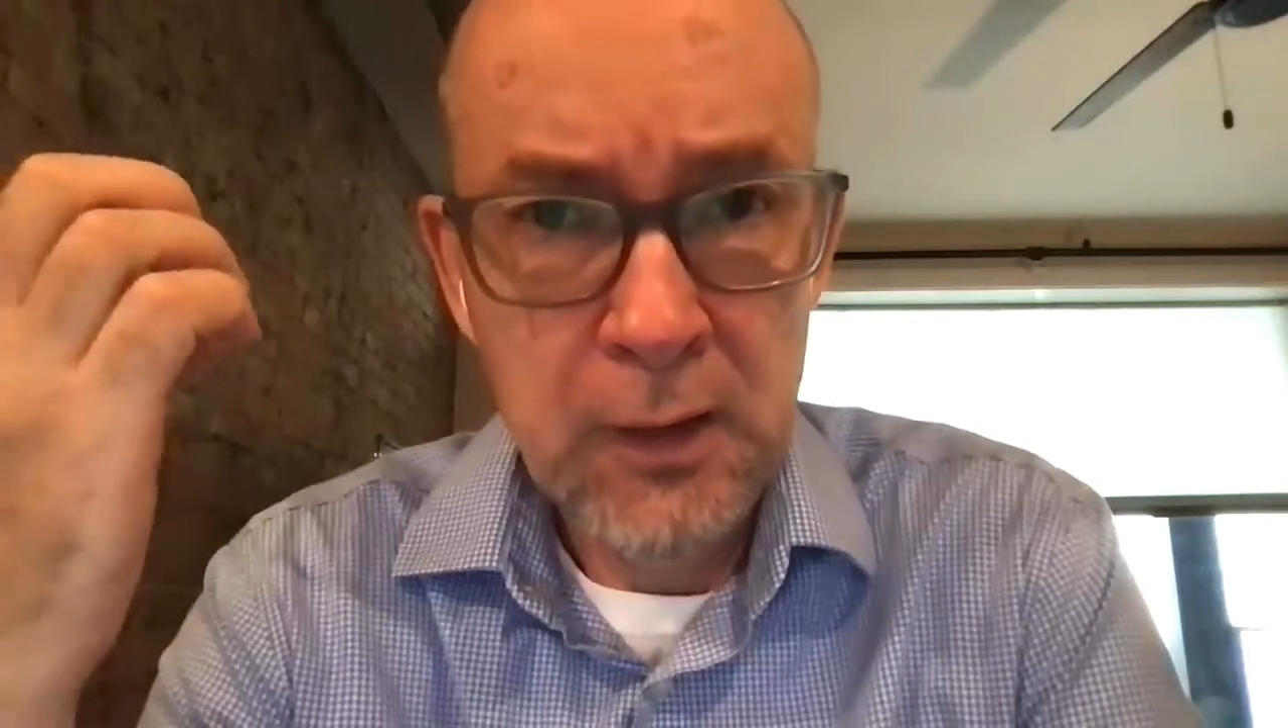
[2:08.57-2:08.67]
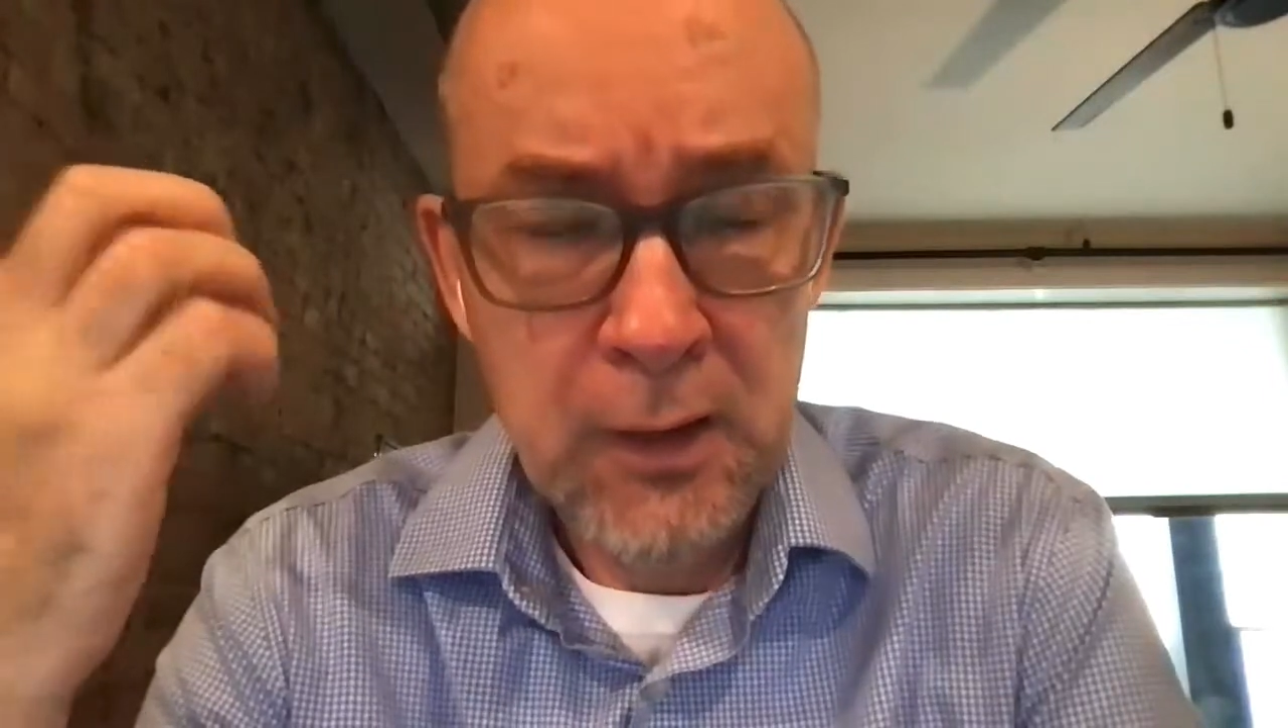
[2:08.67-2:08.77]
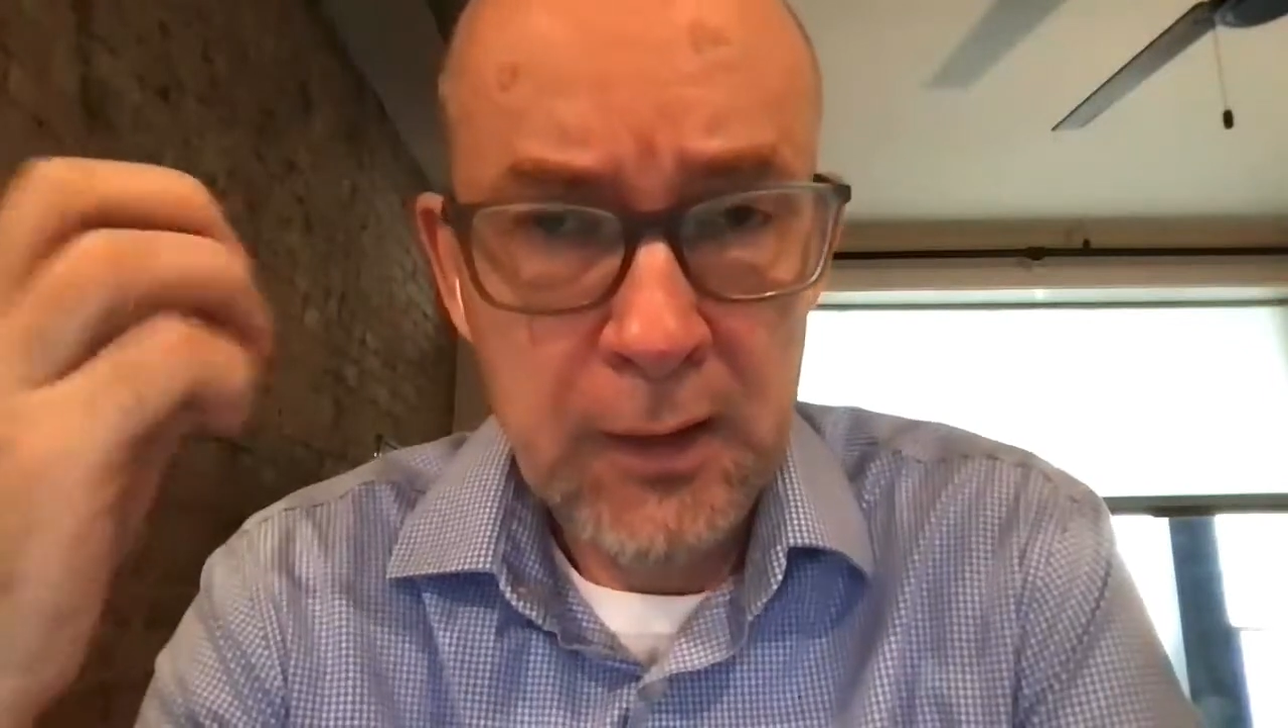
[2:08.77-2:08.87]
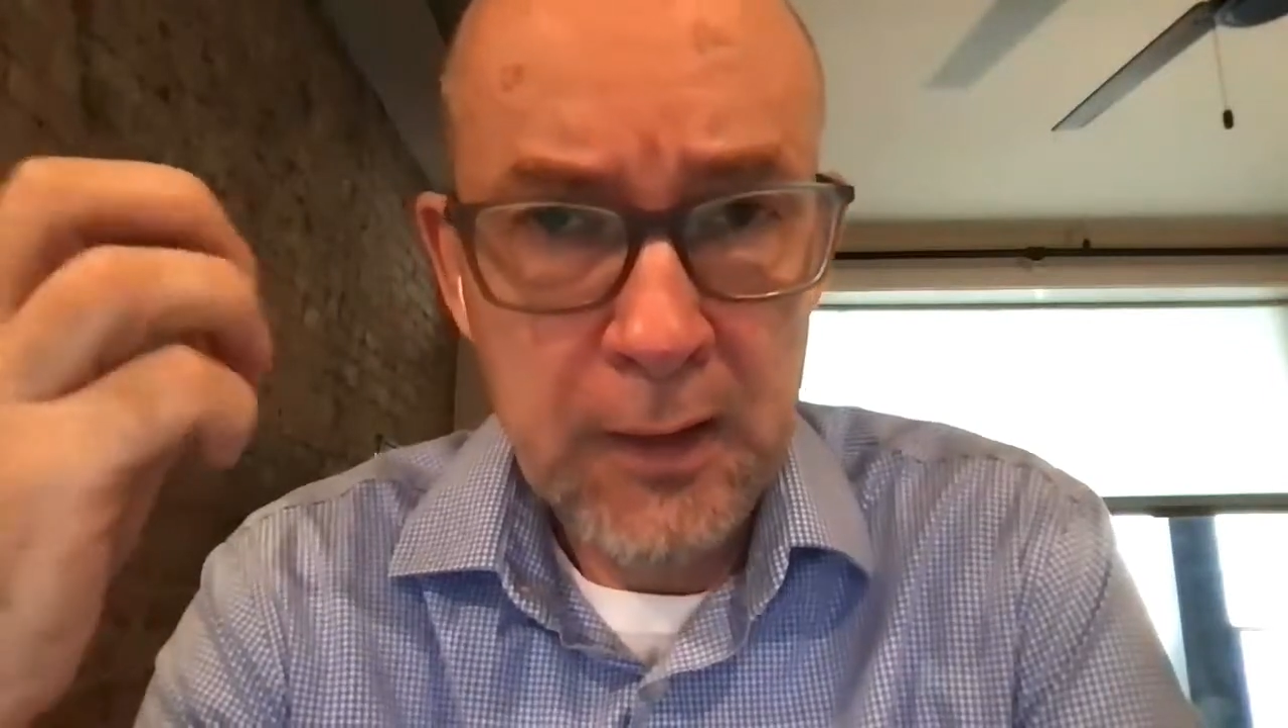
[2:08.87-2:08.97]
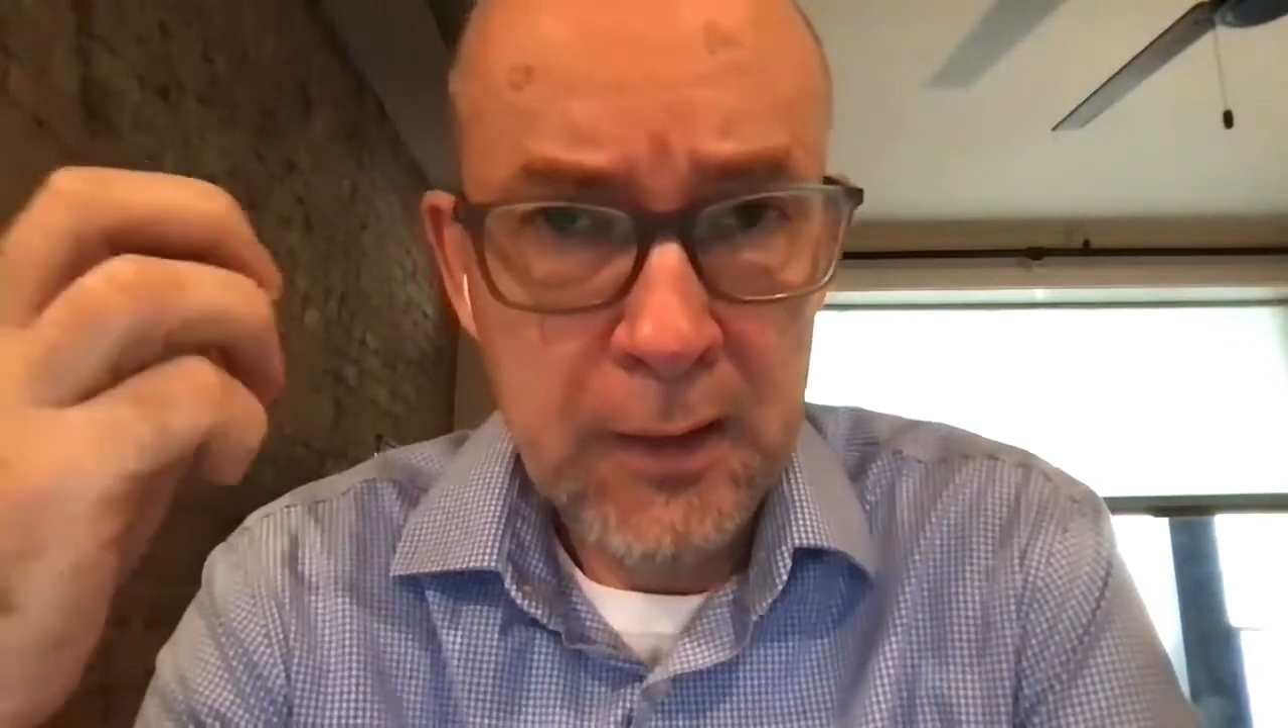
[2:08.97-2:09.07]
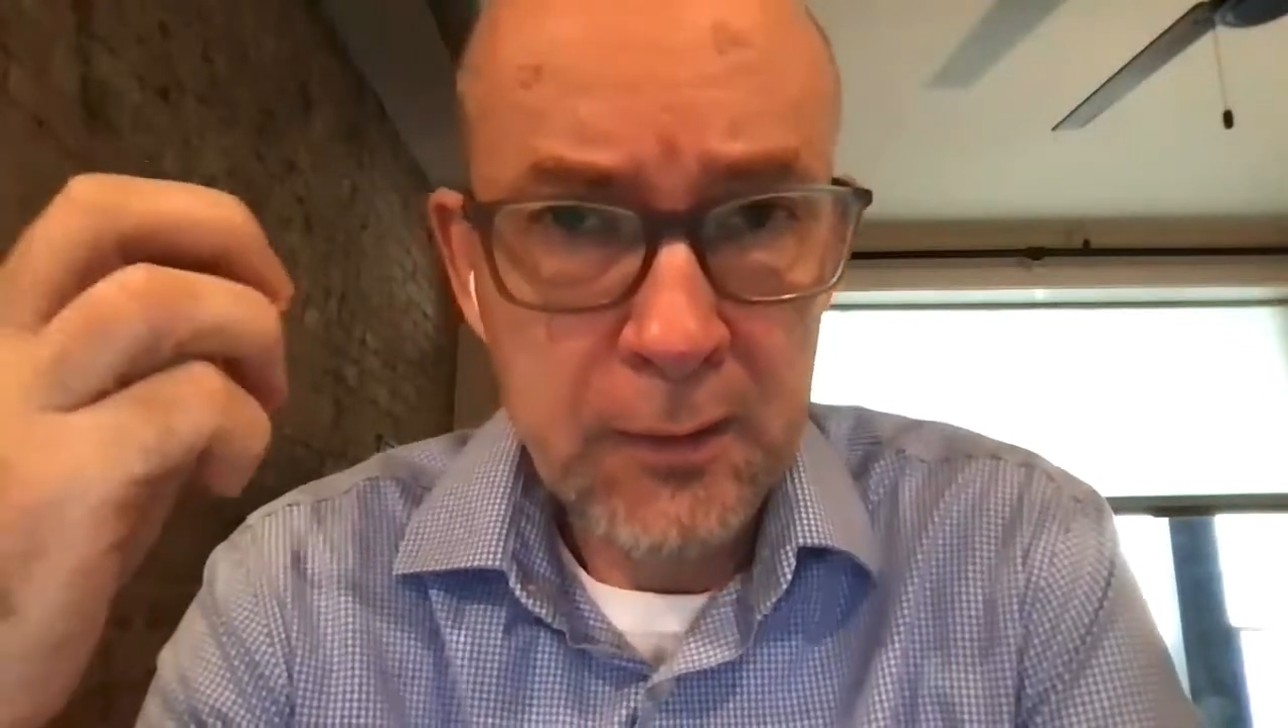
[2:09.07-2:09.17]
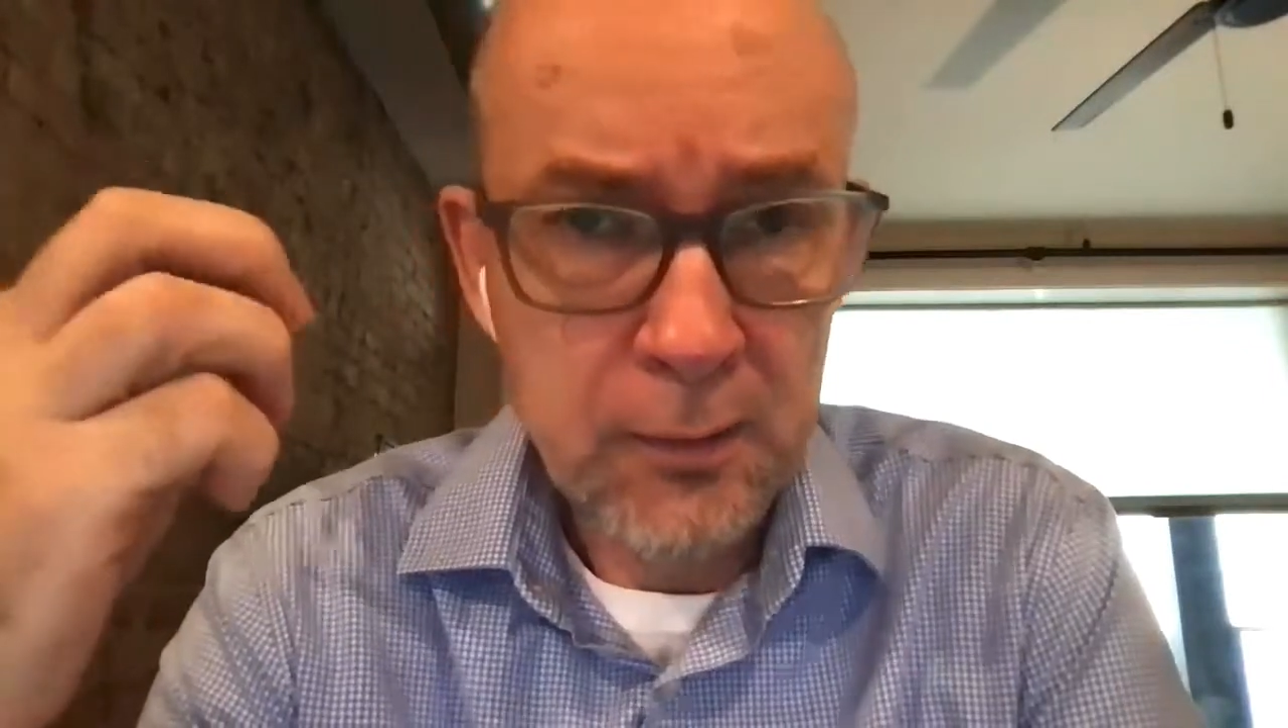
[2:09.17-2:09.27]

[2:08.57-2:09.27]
again,